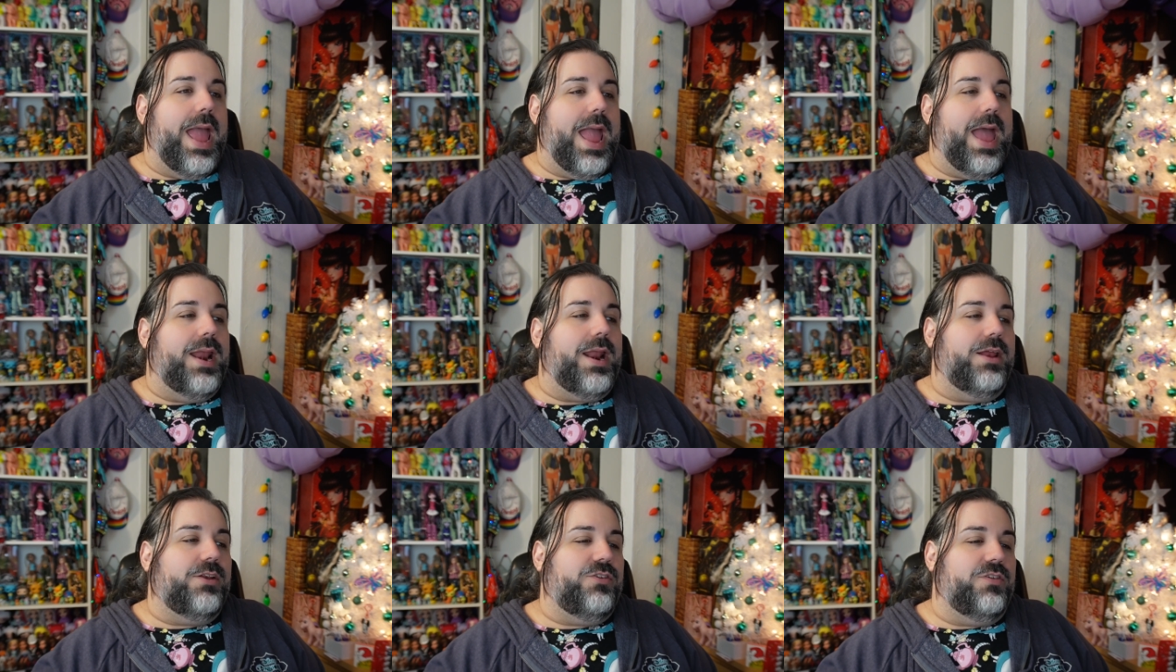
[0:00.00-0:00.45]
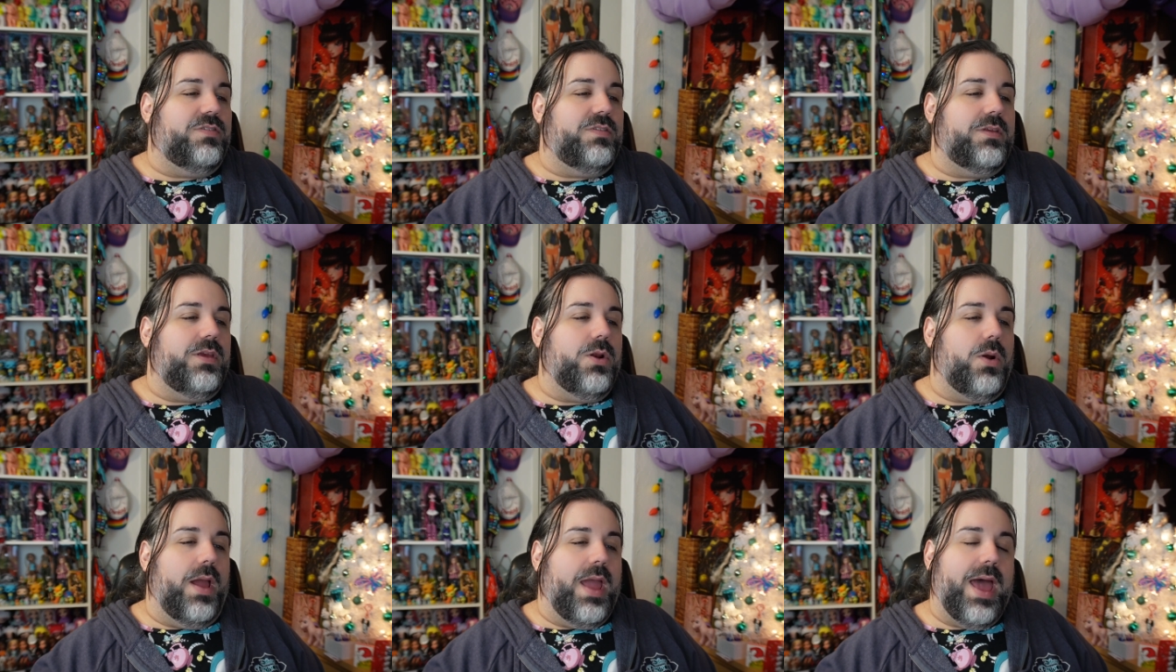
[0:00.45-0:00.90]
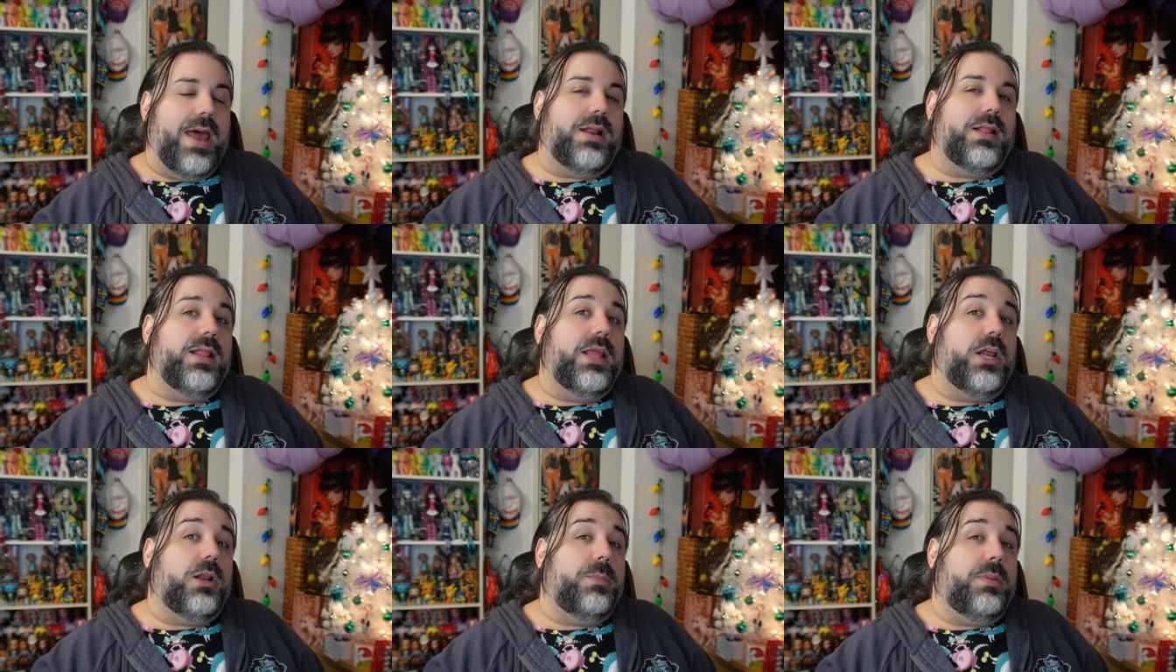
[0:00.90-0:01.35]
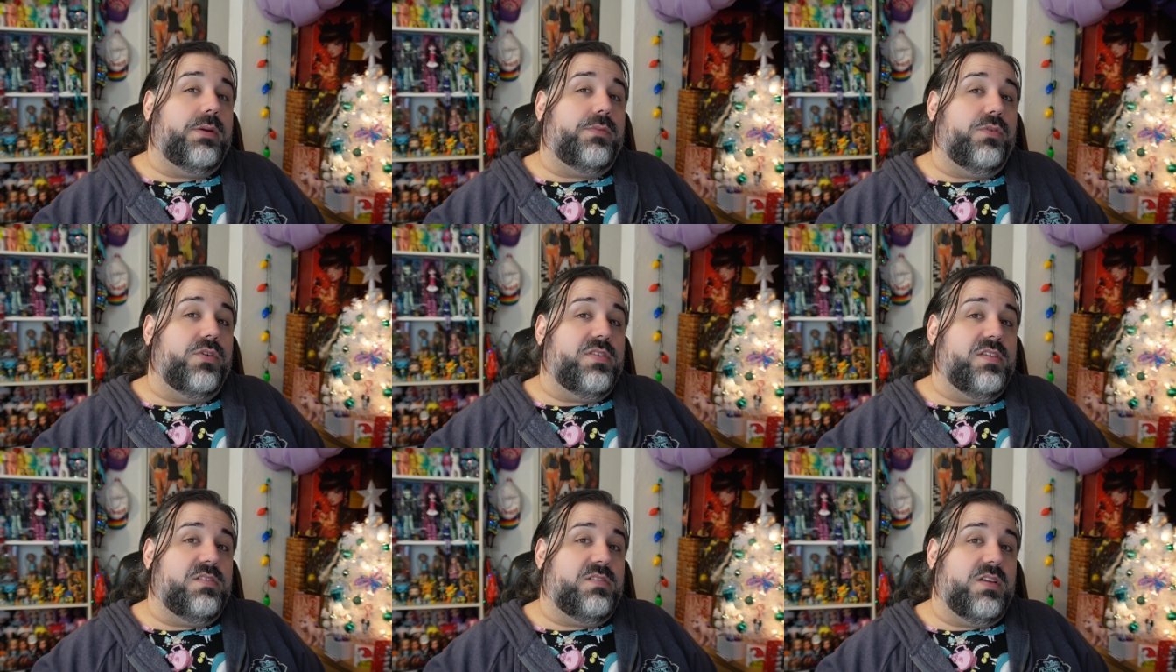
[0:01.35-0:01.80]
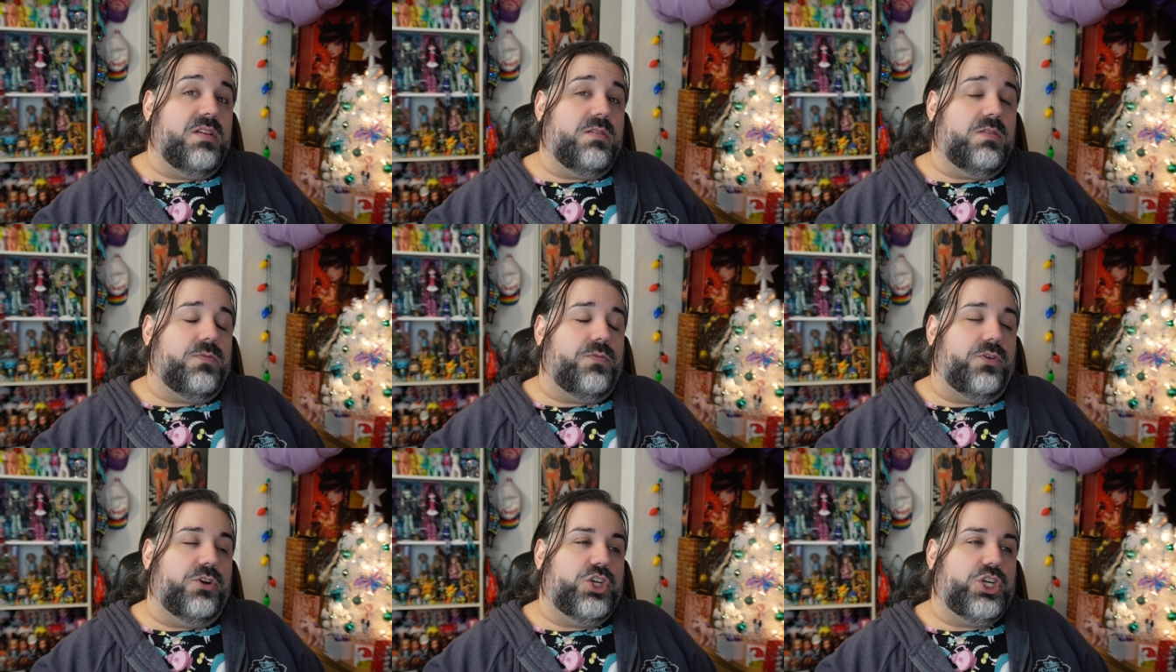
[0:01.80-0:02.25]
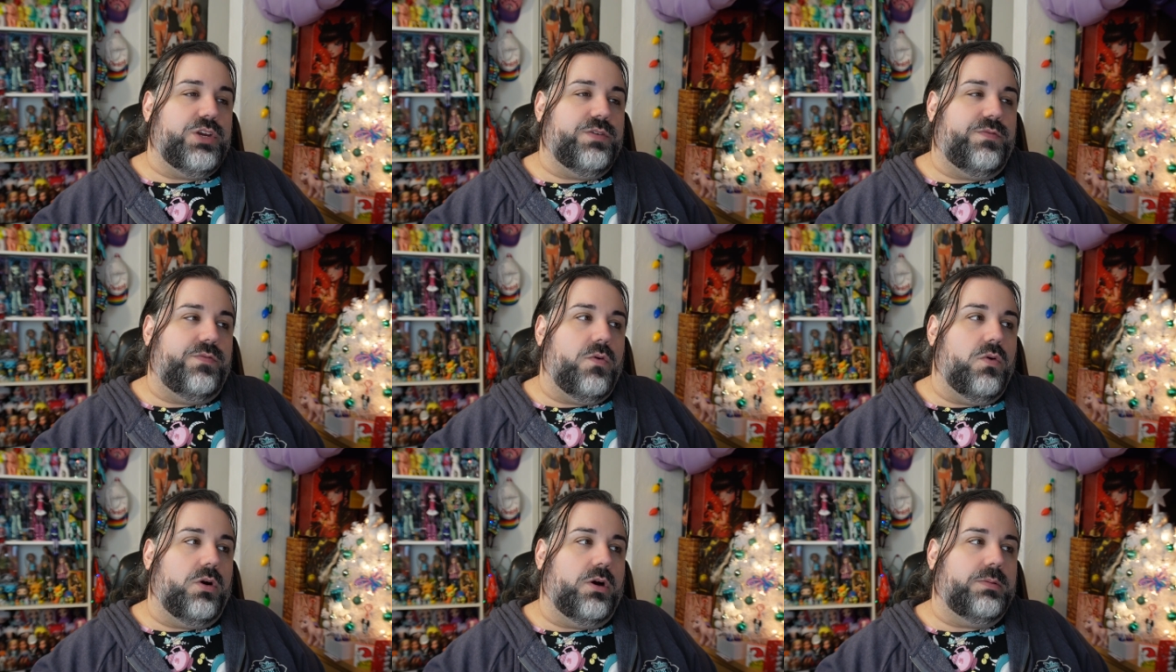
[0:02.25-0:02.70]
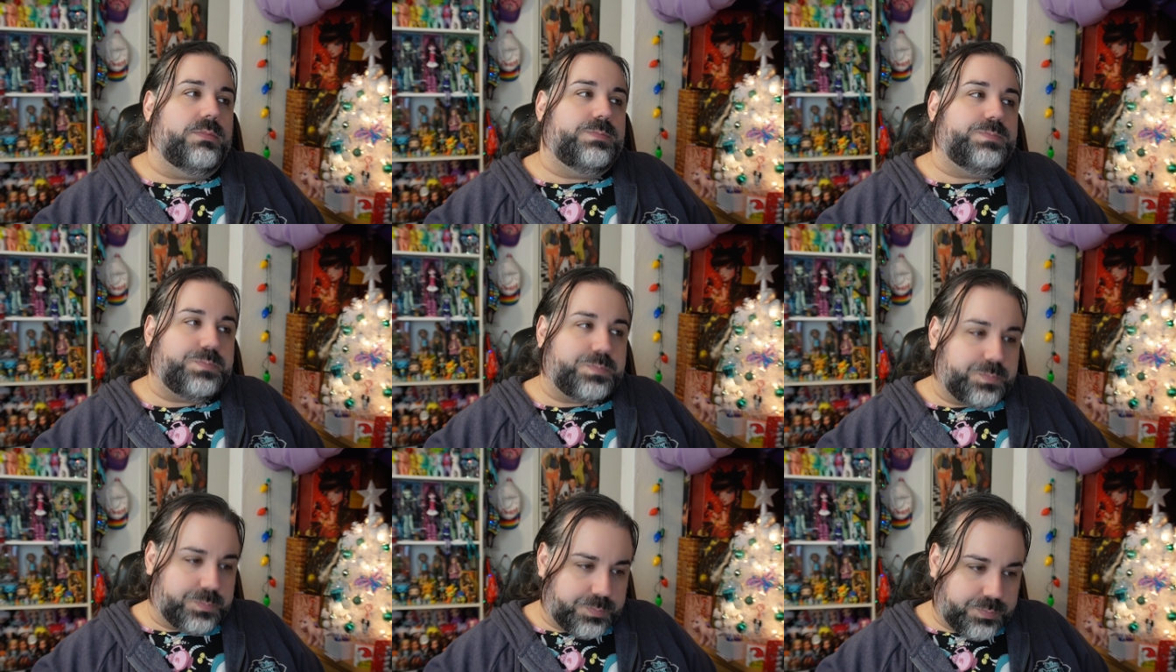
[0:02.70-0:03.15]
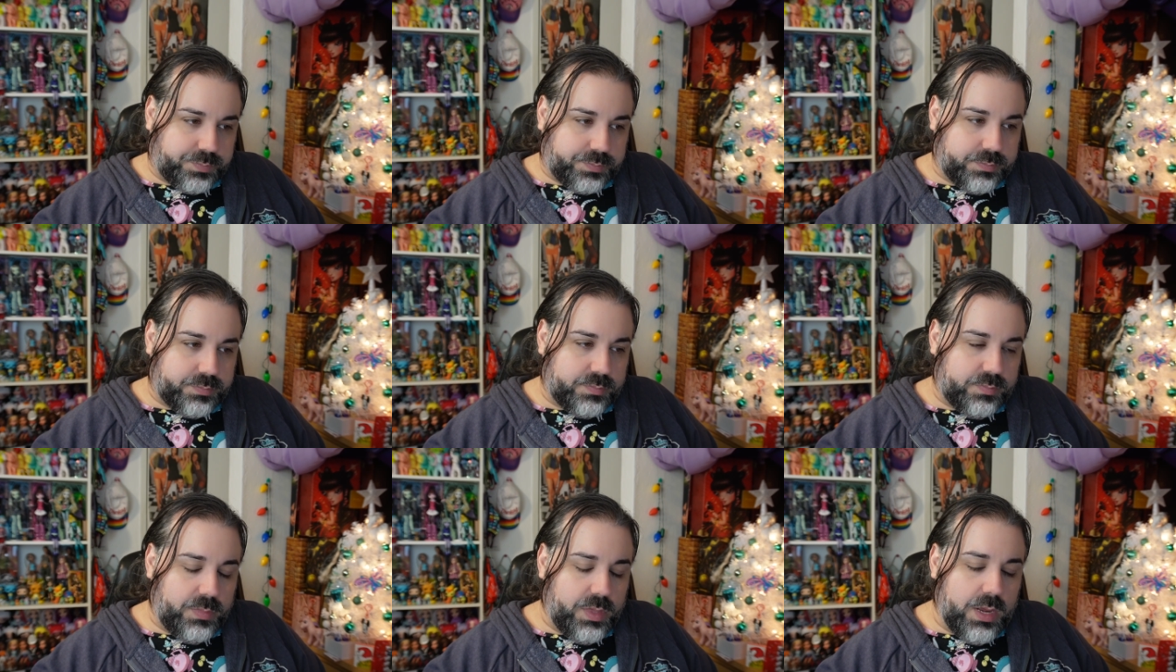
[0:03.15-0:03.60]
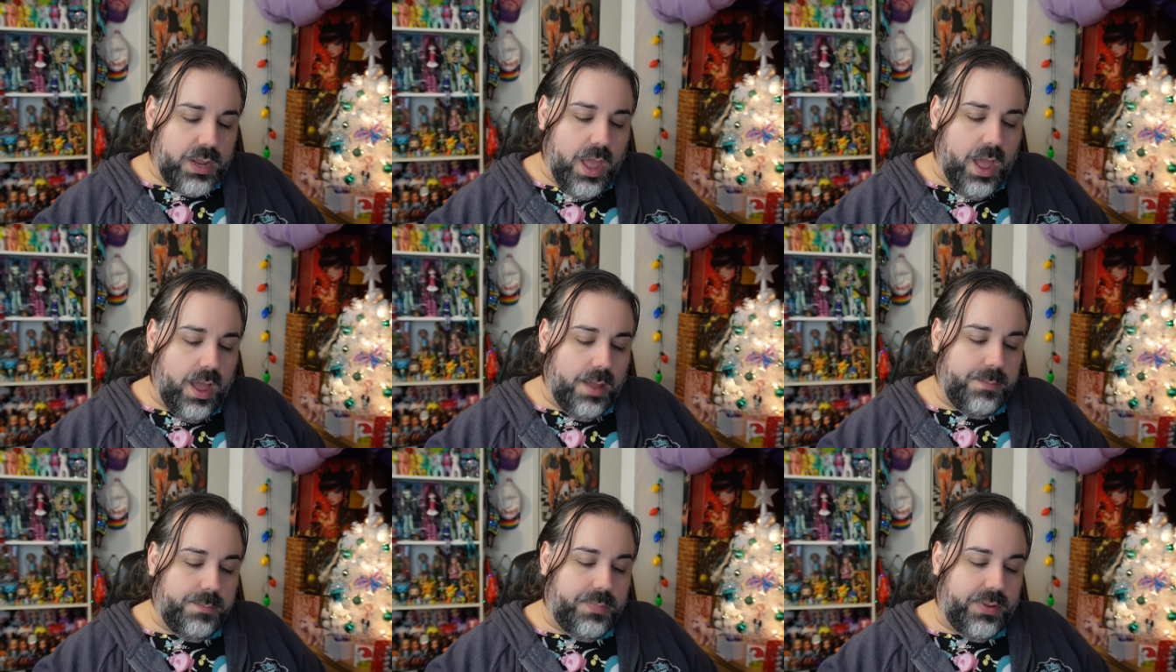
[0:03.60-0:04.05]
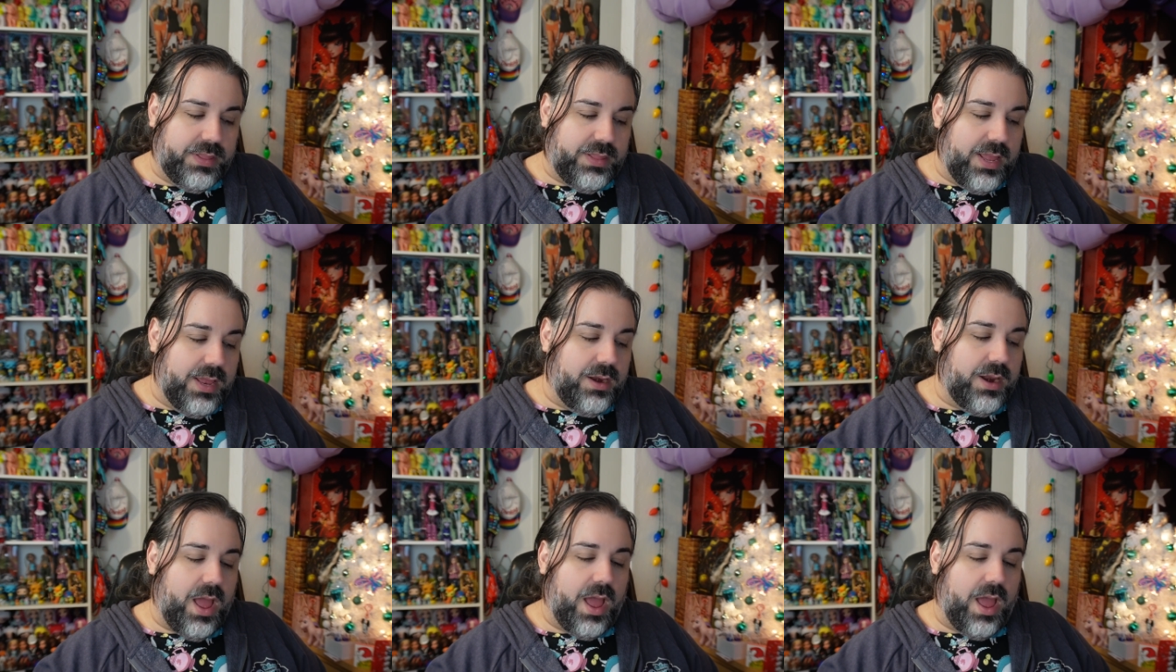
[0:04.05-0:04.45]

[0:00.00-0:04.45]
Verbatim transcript: And I just, you know, I had a little bit of resistance for G4. Um, but then